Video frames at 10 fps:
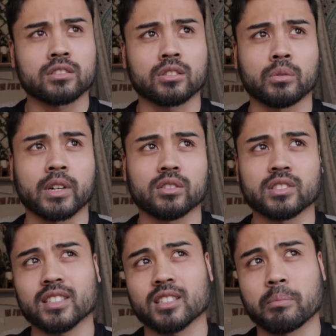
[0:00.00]
So when I was
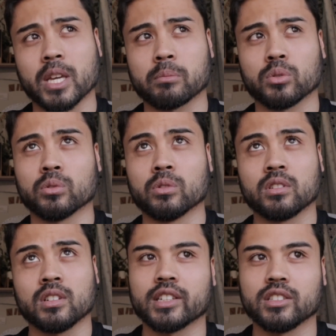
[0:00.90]
asking people,
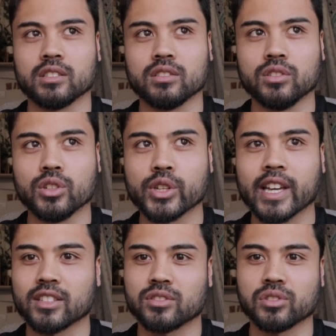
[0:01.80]
why did you
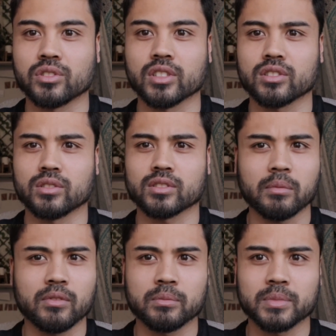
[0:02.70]
get into Jiu-Jitsu?
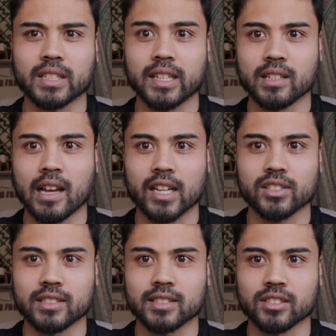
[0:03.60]
Some of them
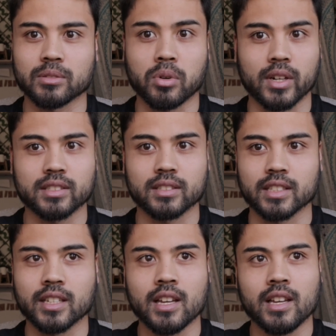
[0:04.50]
actually said
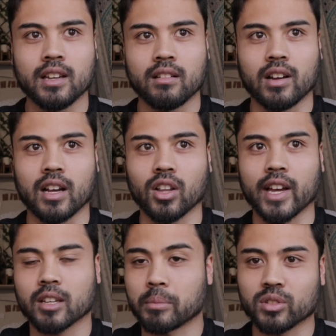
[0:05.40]
surprisingly, I
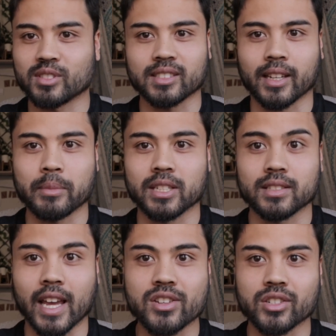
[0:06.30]
like it because it's like
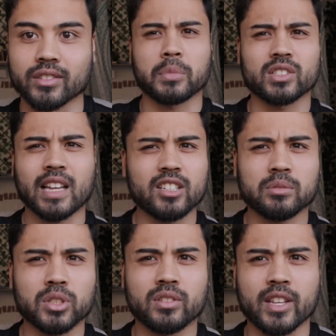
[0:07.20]
meditation. Because how are you
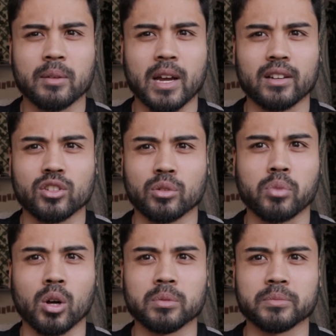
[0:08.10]
supposed to think about your
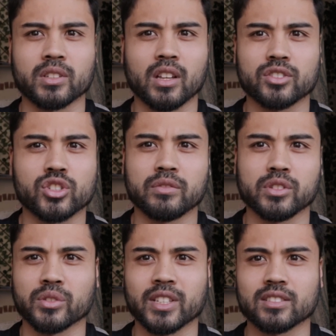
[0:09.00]
problems and other
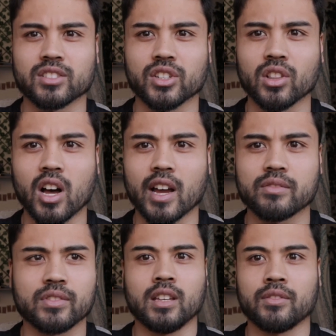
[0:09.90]
trivial things in your
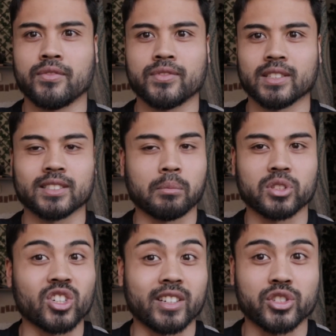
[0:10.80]
life if there's someone
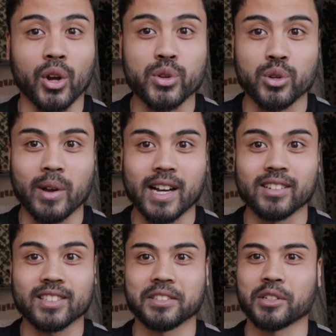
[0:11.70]
trying to choke you
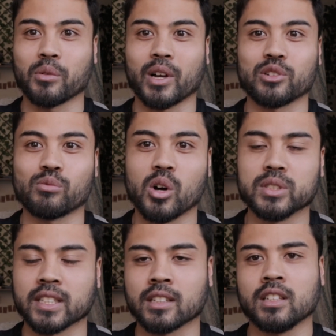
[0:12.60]
out, while you're
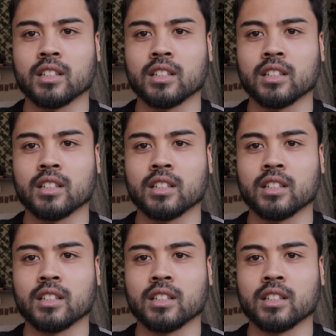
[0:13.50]
rolling?